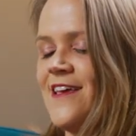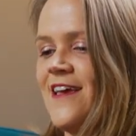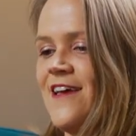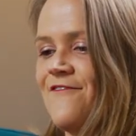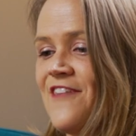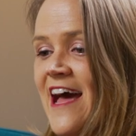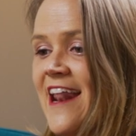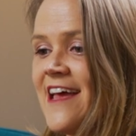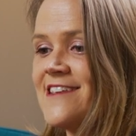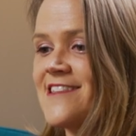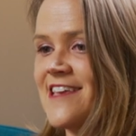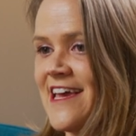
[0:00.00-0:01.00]
If that
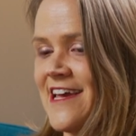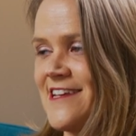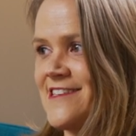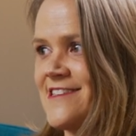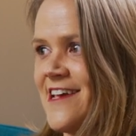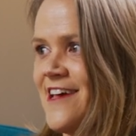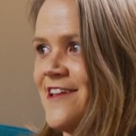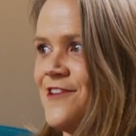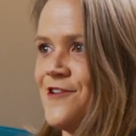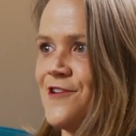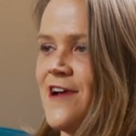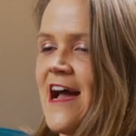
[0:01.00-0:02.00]
is the case and
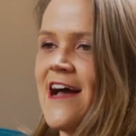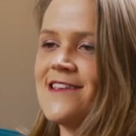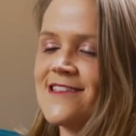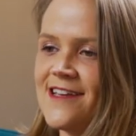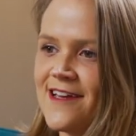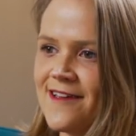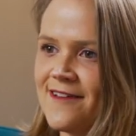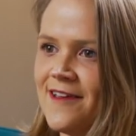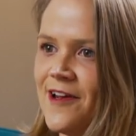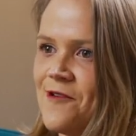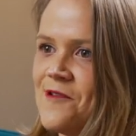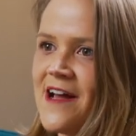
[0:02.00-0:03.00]
you're asking,
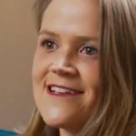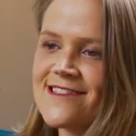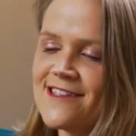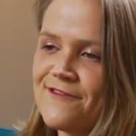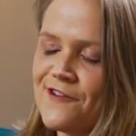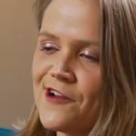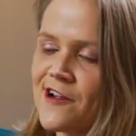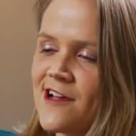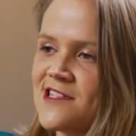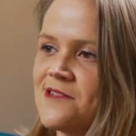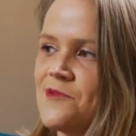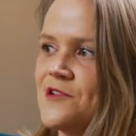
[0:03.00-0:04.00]
nicely for your
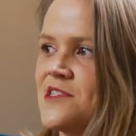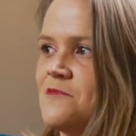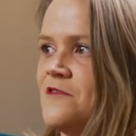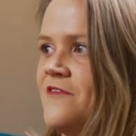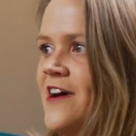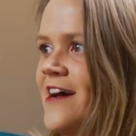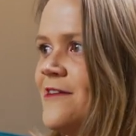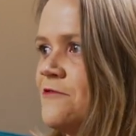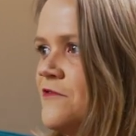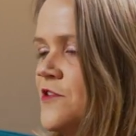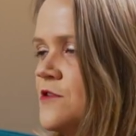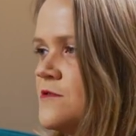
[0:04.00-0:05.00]
customers to provide
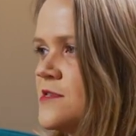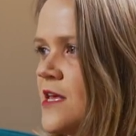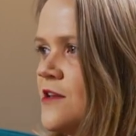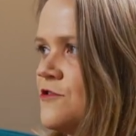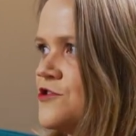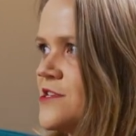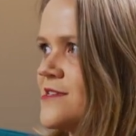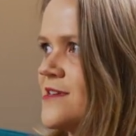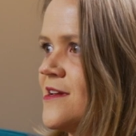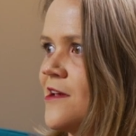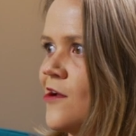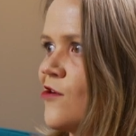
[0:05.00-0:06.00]
reviews and you're just
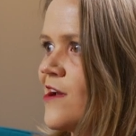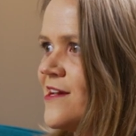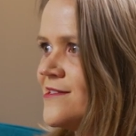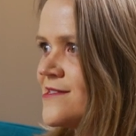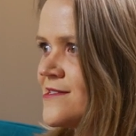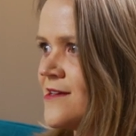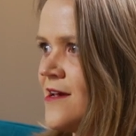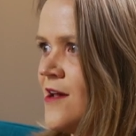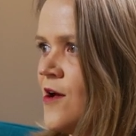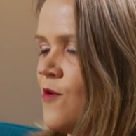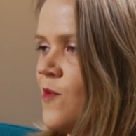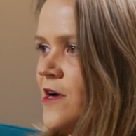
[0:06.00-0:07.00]
getting crickets,
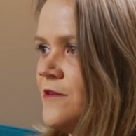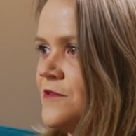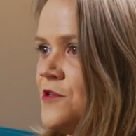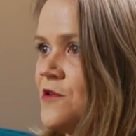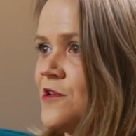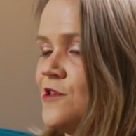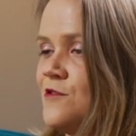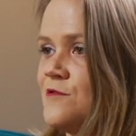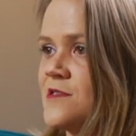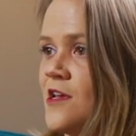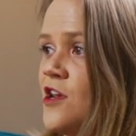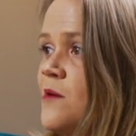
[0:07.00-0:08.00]
well, you can
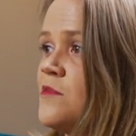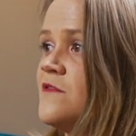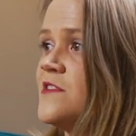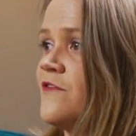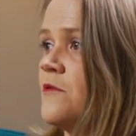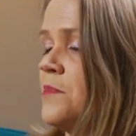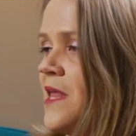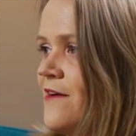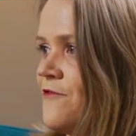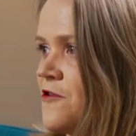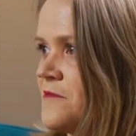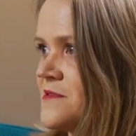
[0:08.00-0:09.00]
use a number of different
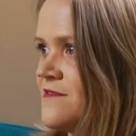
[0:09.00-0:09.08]
platforms.